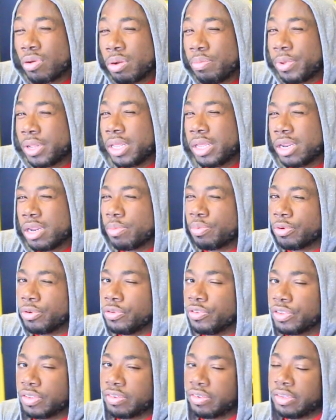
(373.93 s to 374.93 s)
own ability to
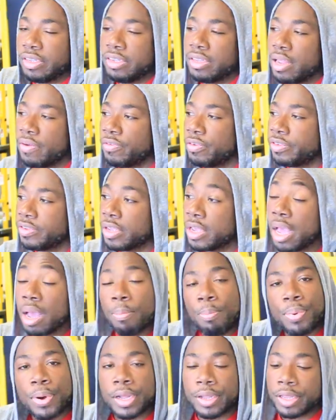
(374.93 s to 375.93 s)
produce T levels.
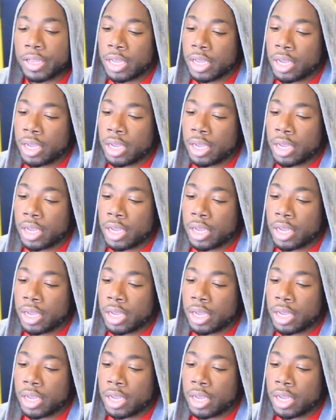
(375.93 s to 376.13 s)
But